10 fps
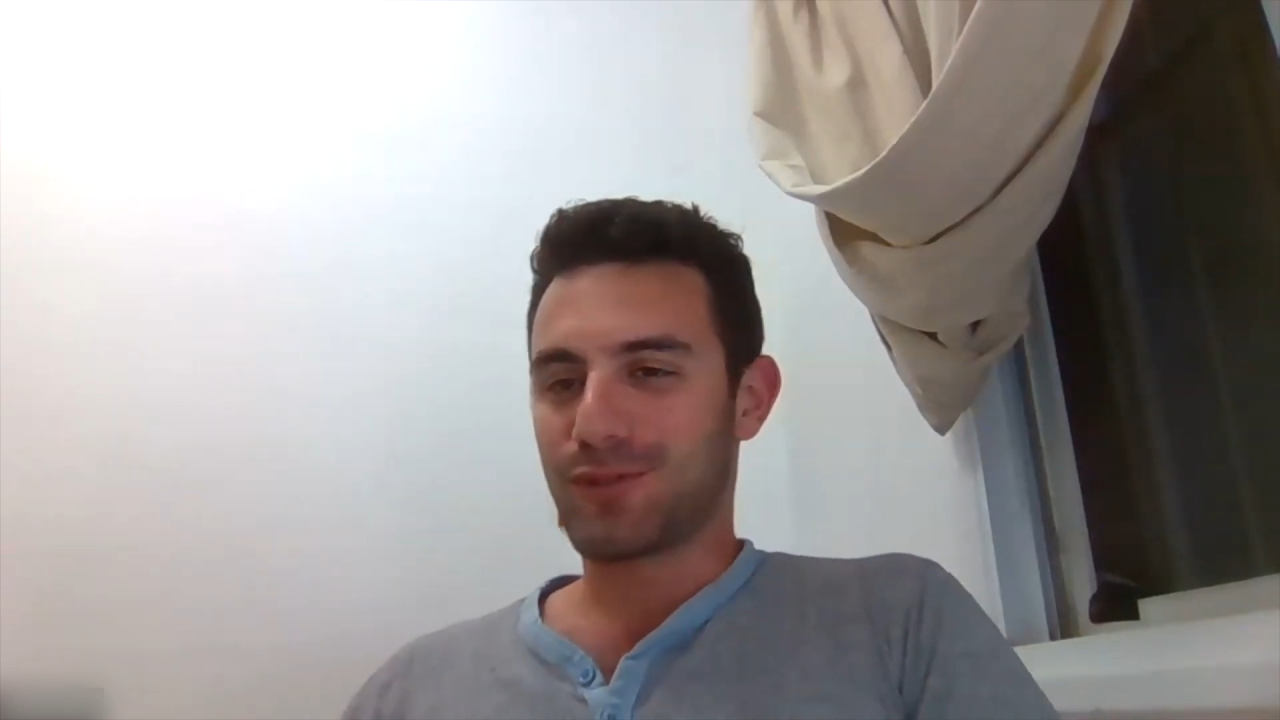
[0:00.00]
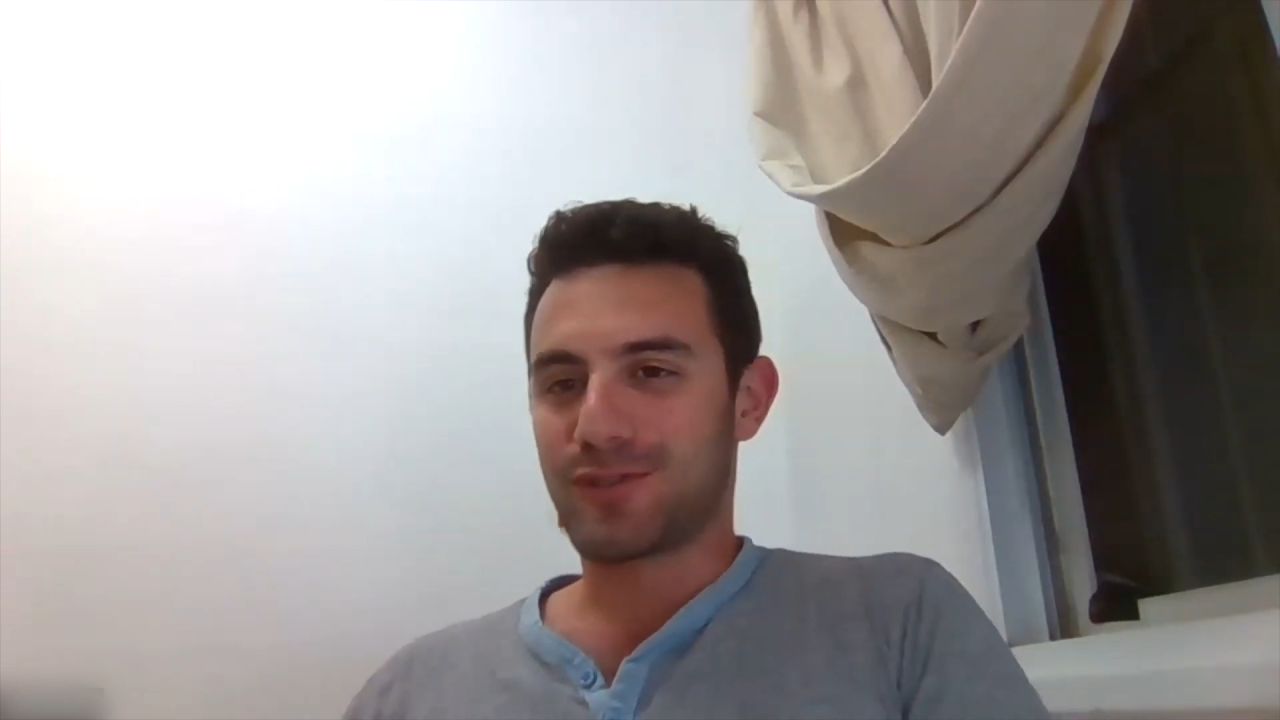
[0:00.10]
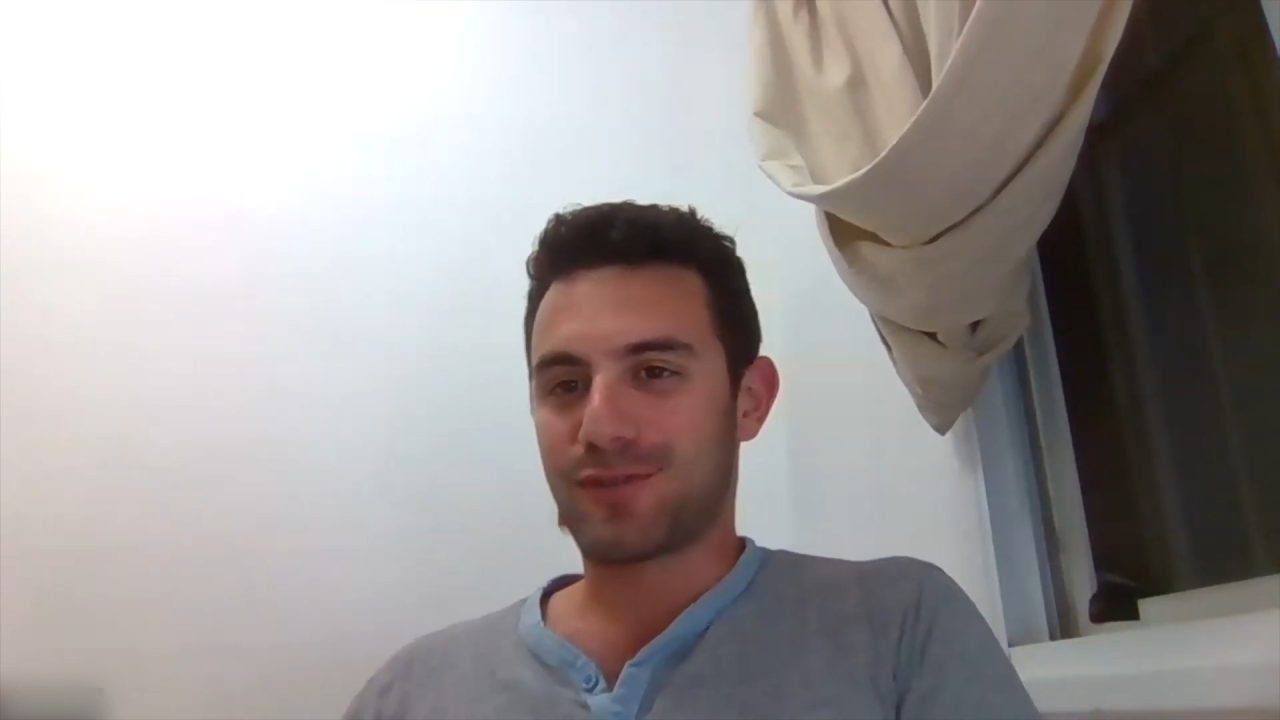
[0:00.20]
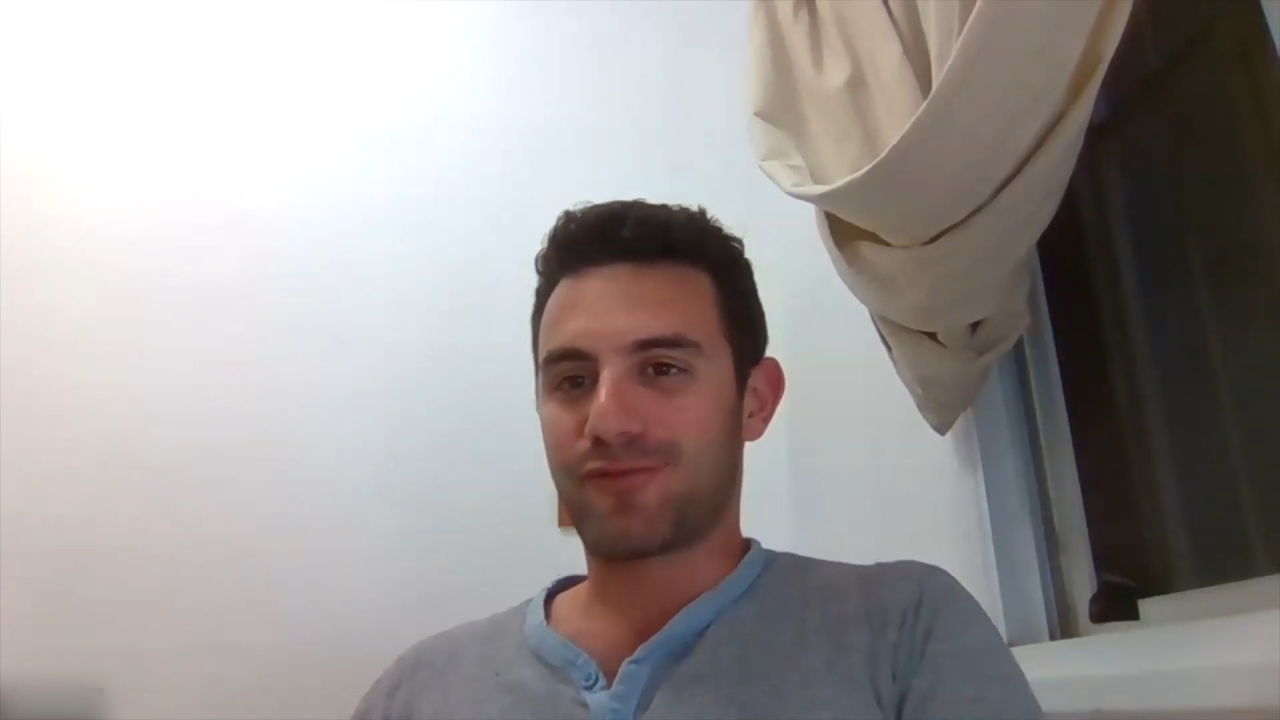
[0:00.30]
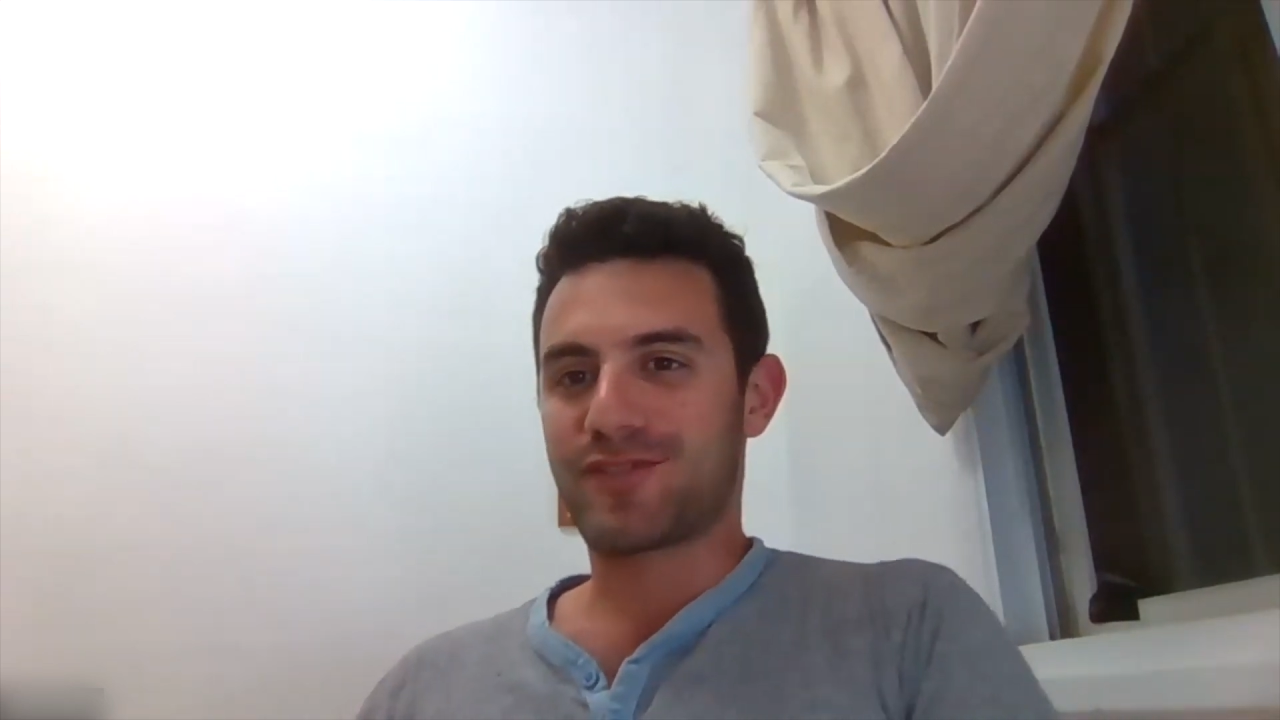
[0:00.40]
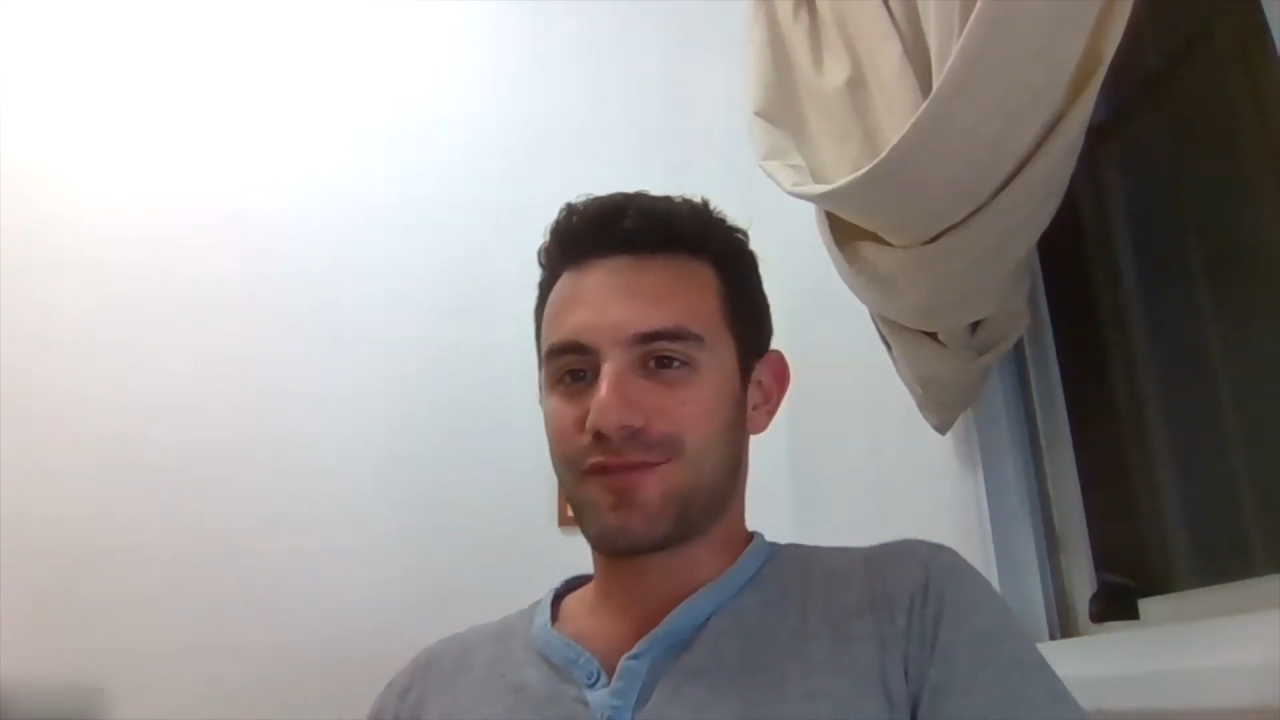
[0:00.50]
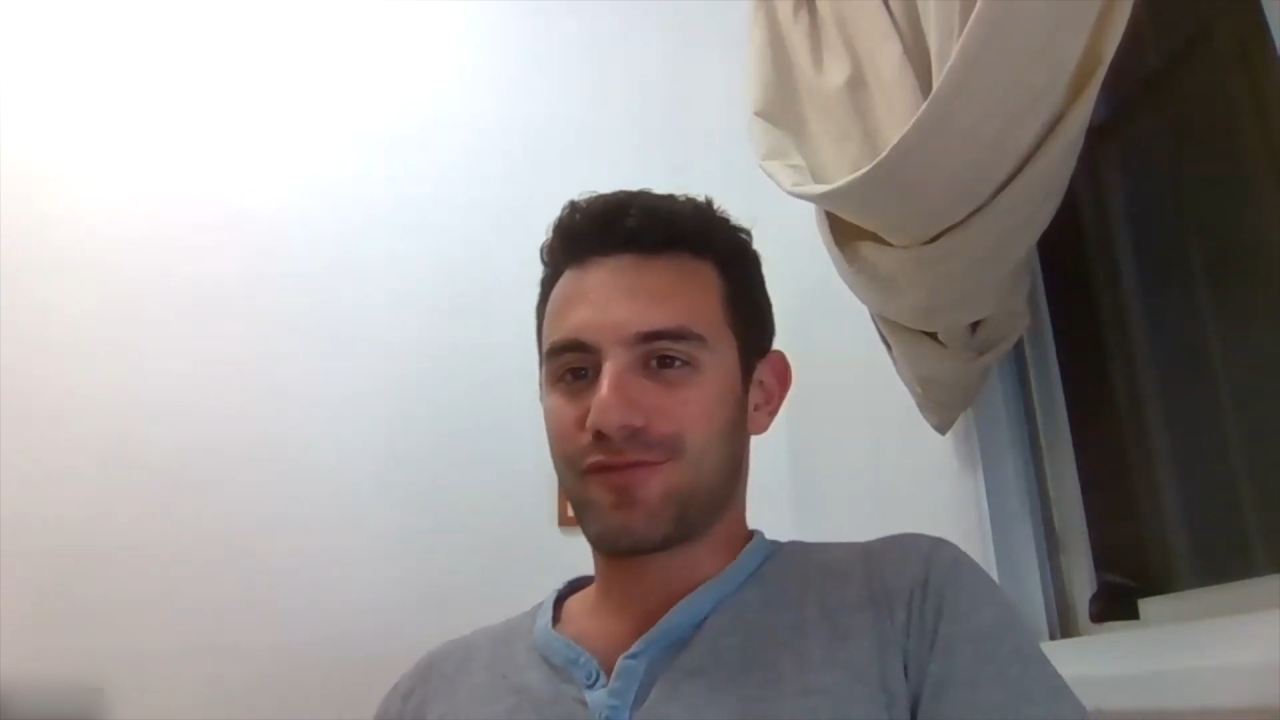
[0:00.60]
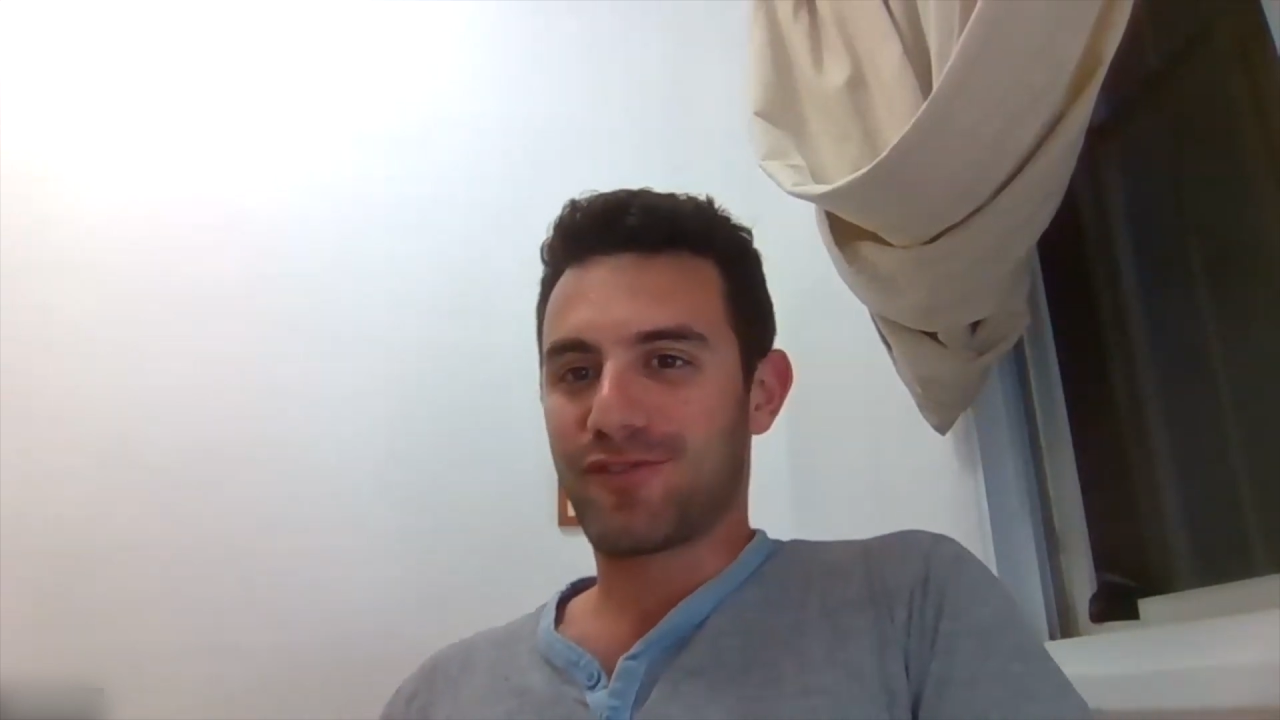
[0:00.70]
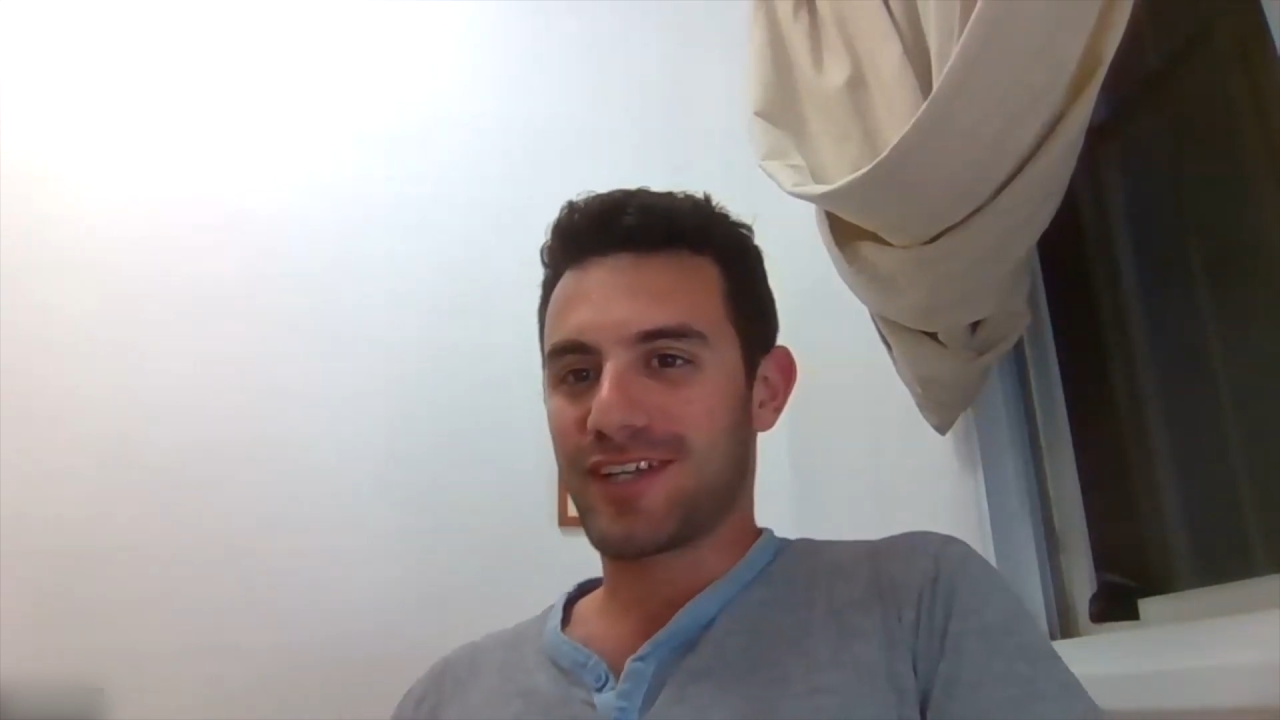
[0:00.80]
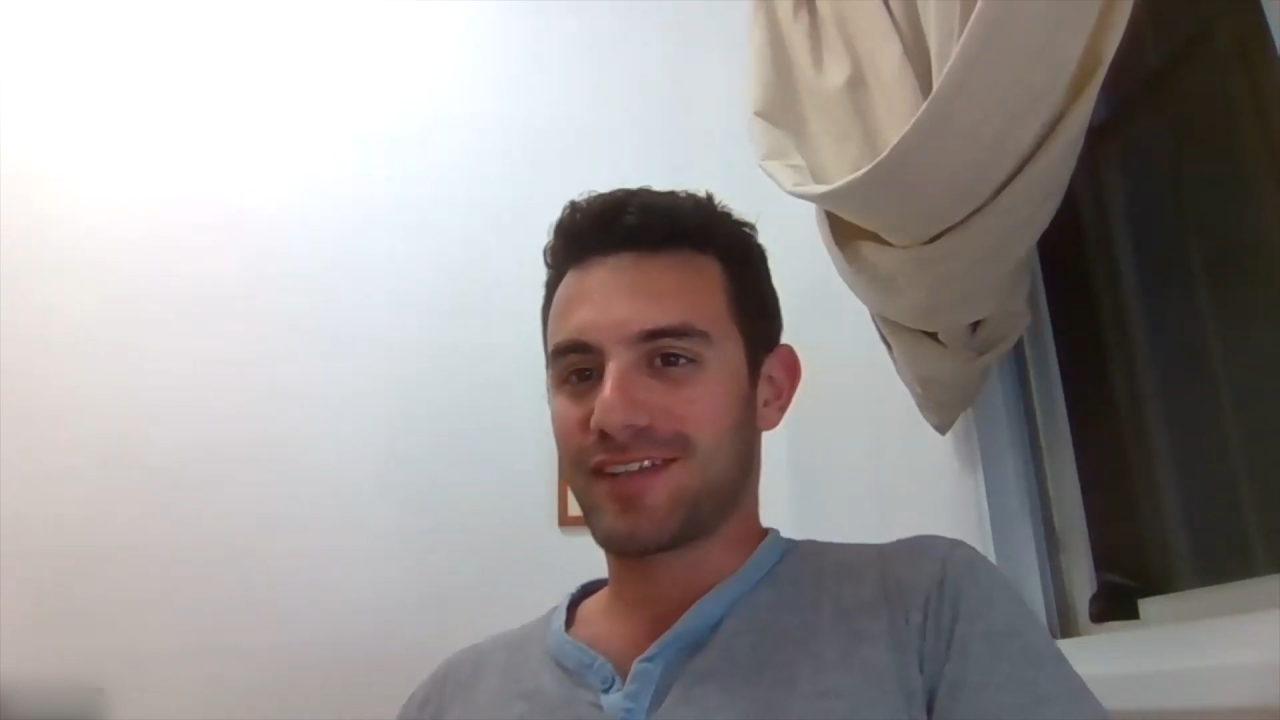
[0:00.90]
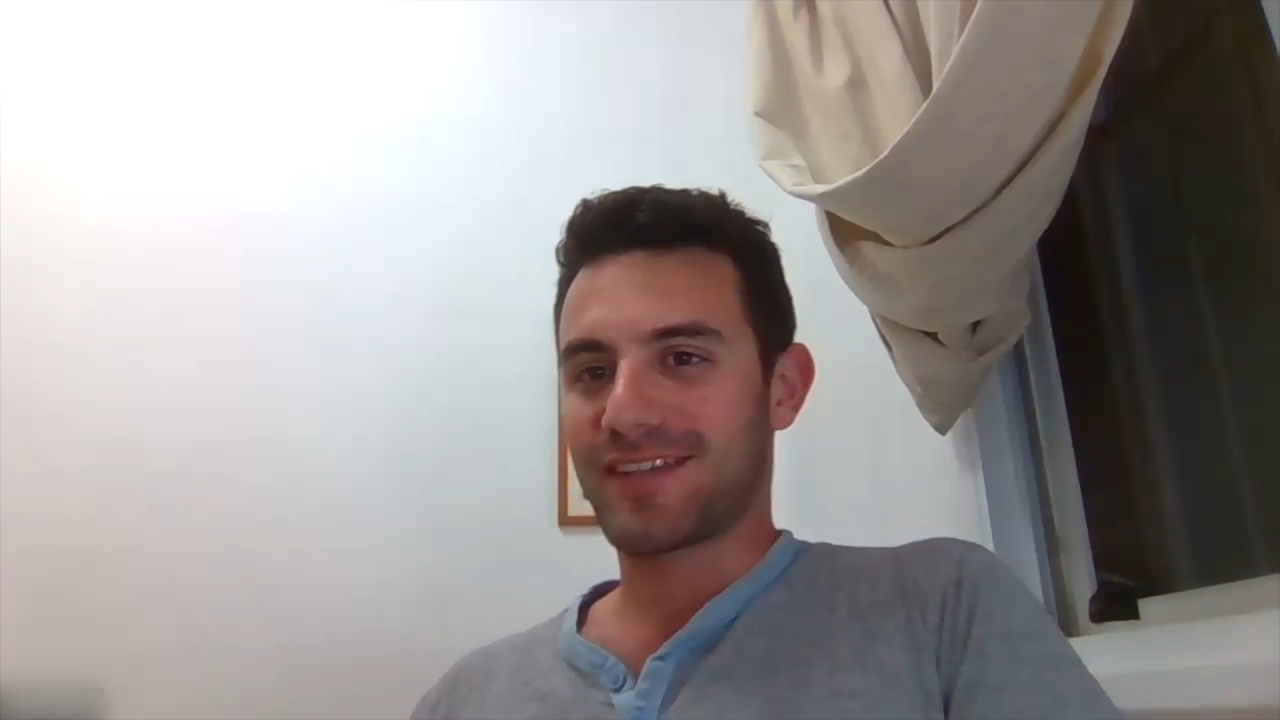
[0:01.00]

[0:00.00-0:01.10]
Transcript: put some symphony